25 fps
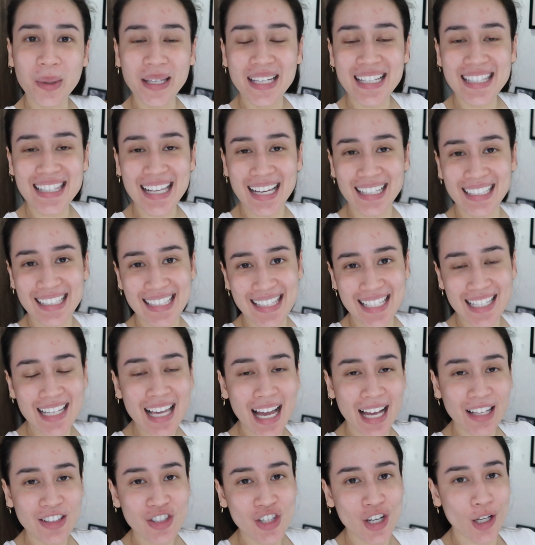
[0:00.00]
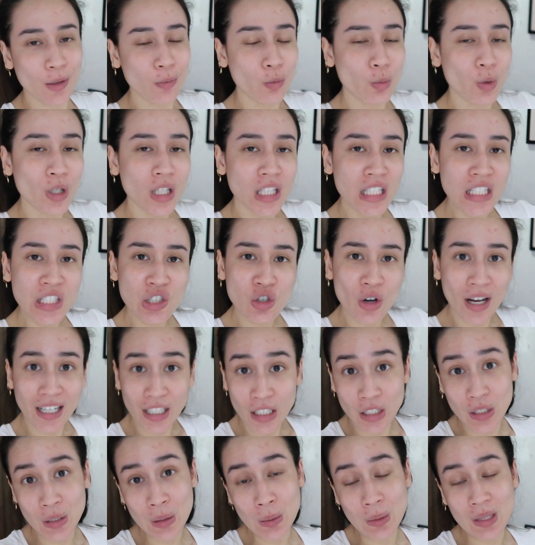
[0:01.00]
we decided to catch up. We try
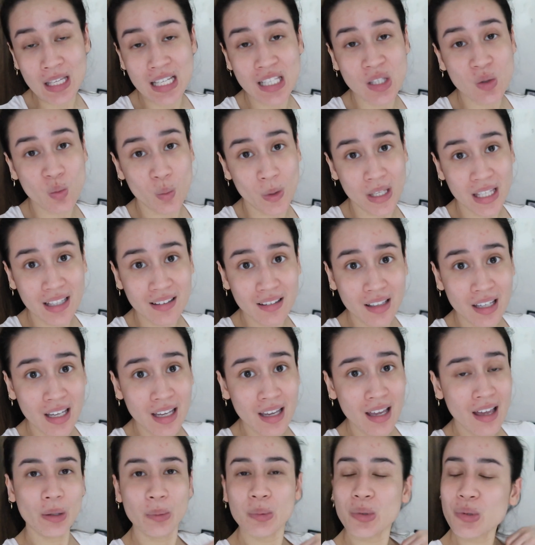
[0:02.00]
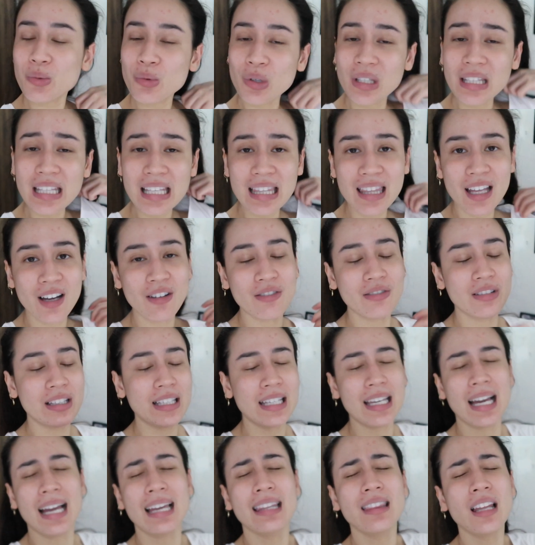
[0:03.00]
to do these weekly. It was really
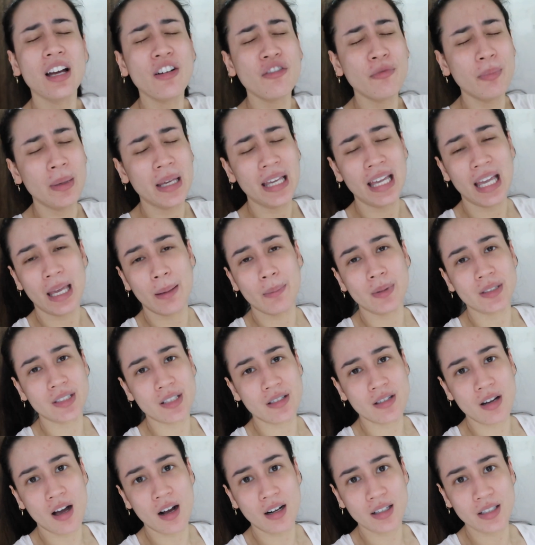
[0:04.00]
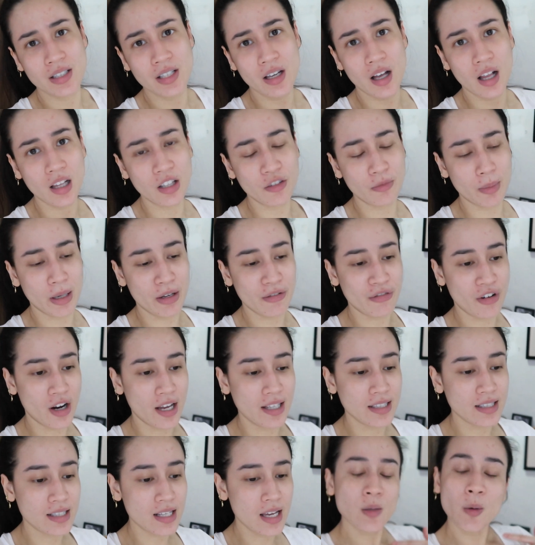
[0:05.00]
lovely. I love being able to talk to all of my friends,